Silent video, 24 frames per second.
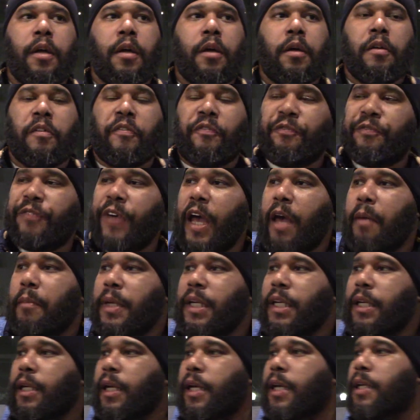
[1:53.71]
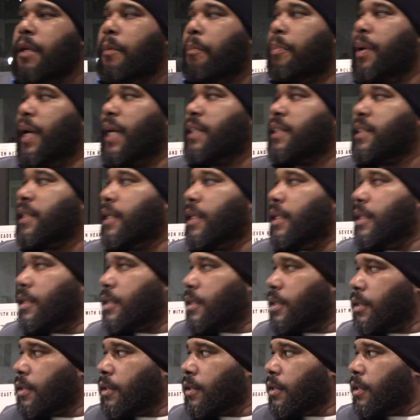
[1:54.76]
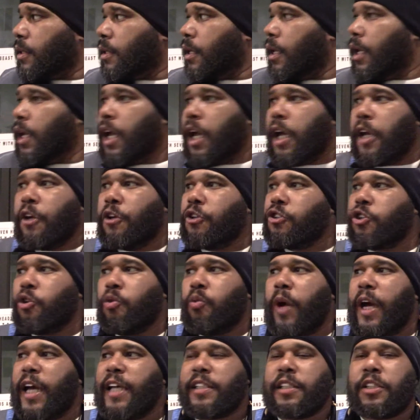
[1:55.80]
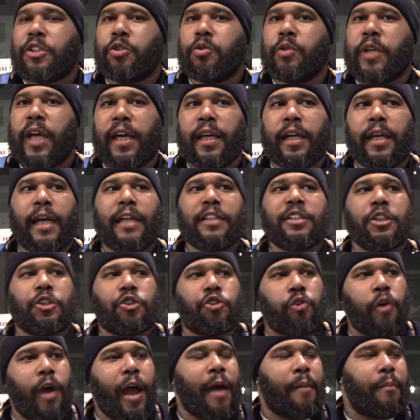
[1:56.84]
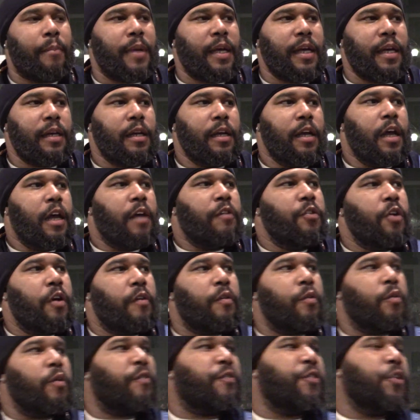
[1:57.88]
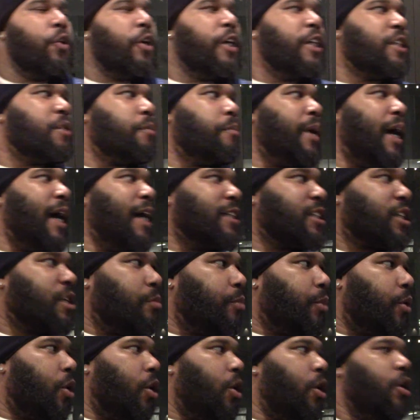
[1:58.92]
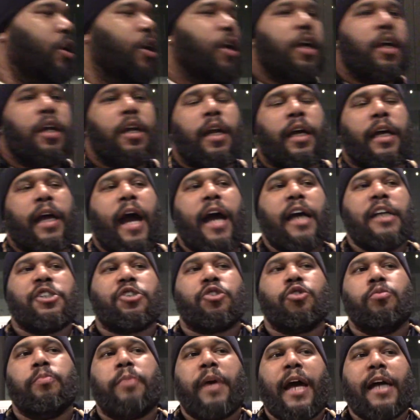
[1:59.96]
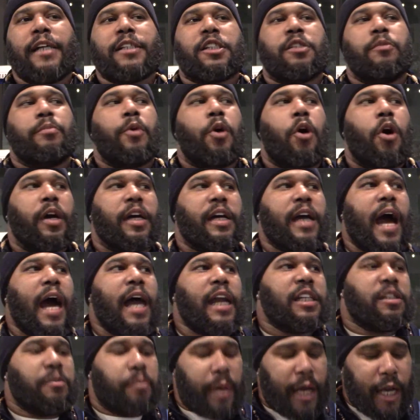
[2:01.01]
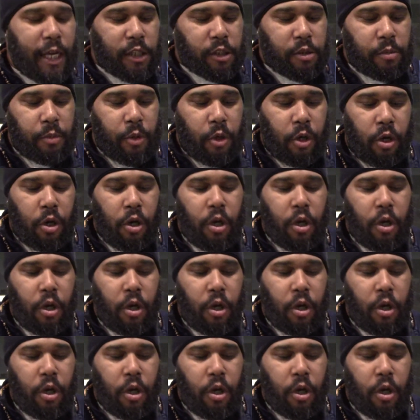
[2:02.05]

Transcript: famine, and the pestilence. And those are ways that you can't get. That's a trap, man. If you're into basketball, like high school basketball and college basketball,